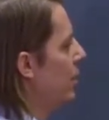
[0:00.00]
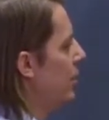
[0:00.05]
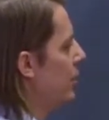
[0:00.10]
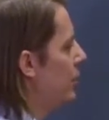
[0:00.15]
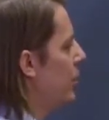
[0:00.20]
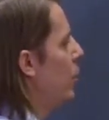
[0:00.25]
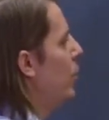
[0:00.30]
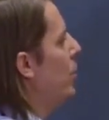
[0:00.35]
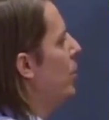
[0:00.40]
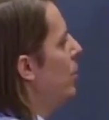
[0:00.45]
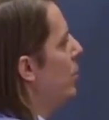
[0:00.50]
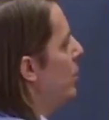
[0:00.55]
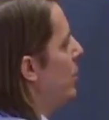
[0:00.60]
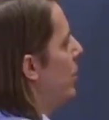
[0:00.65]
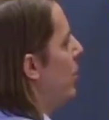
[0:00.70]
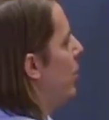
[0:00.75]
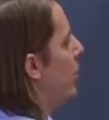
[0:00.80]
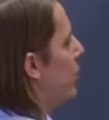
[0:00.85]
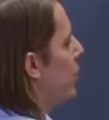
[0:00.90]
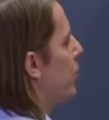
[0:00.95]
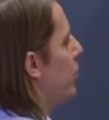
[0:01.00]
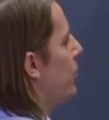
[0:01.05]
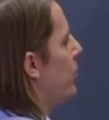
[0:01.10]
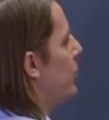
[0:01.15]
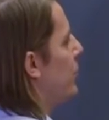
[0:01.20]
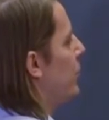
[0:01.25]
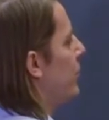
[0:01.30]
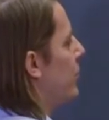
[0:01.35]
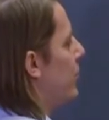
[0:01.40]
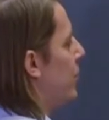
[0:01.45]
So we know that
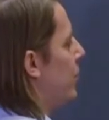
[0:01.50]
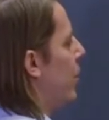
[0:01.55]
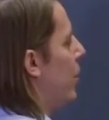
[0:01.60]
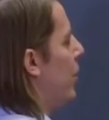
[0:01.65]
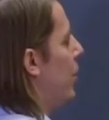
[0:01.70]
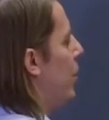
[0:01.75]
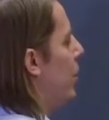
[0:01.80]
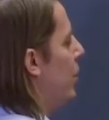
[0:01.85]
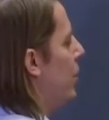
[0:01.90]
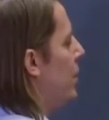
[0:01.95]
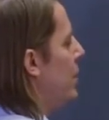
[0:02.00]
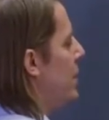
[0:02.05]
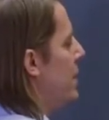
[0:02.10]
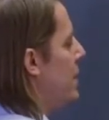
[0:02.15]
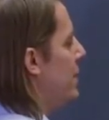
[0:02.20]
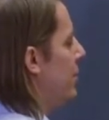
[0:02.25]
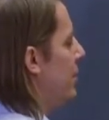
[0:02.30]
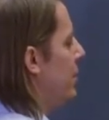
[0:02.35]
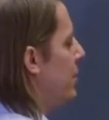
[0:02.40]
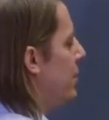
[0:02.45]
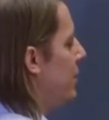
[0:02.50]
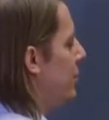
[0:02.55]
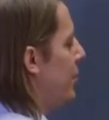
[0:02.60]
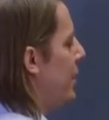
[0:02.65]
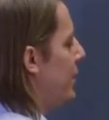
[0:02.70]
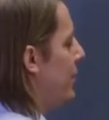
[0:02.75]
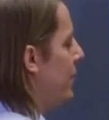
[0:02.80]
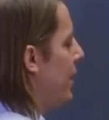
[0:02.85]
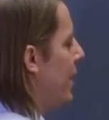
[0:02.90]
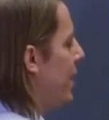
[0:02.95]
crystals are not all evenly
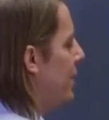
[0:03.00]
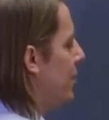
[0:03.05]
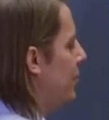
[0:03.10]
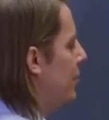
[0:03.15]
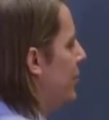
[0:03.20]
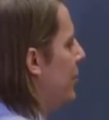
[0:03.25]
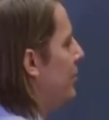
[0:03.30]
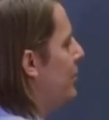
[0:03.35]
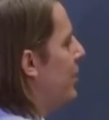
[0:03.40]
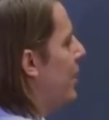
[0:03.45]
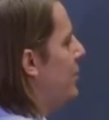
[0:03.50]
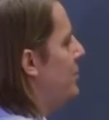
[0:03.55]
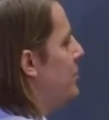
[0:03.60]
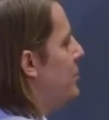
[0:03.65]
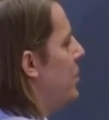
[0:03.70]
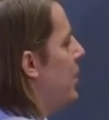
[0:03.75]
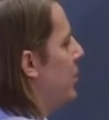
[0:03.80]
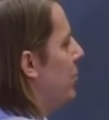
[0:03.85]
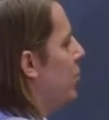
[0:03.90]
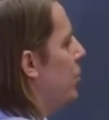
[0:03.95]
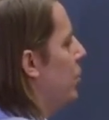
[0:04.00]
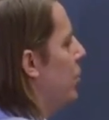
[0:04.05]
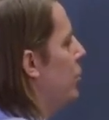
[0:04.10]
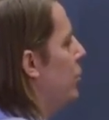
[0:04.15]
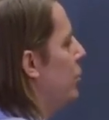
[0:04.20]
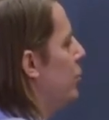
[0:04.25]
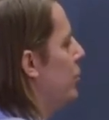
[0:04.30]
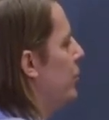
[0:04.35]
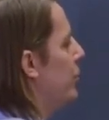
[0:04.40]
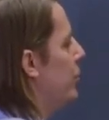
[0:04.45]
spaced atoms. Sometimes you have
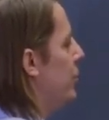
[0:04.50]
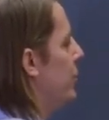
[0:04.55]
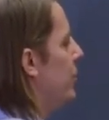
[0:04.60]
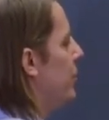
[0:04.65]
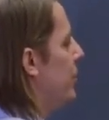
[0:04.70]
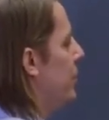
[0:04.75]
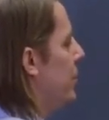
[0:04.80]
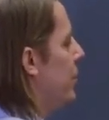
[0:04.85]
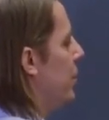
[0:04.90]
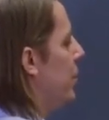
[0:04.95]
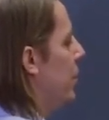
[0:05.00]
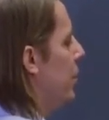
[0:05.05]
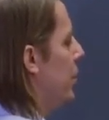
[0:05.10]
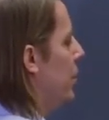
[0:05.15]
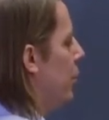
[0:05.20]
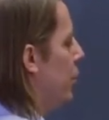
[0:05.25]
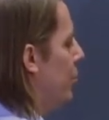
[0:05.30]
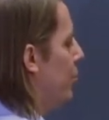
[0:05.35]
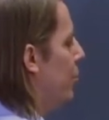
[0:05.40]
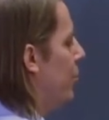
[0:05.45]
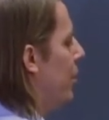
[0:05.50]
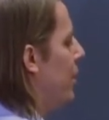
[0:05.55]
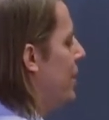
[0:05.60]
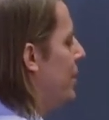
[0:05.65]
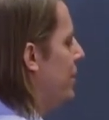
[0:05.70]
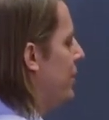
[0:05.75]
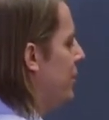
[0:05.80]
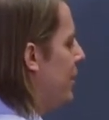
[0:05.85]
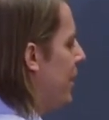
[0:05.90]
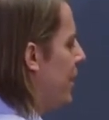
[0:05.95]
rows or
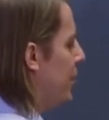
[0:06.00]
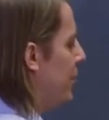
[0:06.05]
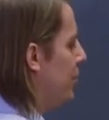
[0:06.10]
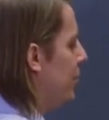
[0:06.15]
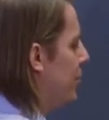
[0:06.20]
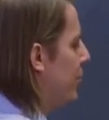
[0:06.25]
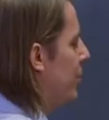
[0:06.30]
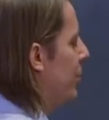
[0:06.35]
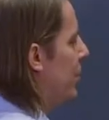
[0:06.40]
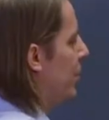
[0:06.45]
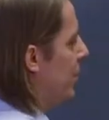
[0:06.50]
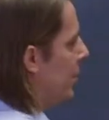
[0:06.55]
planes of atoms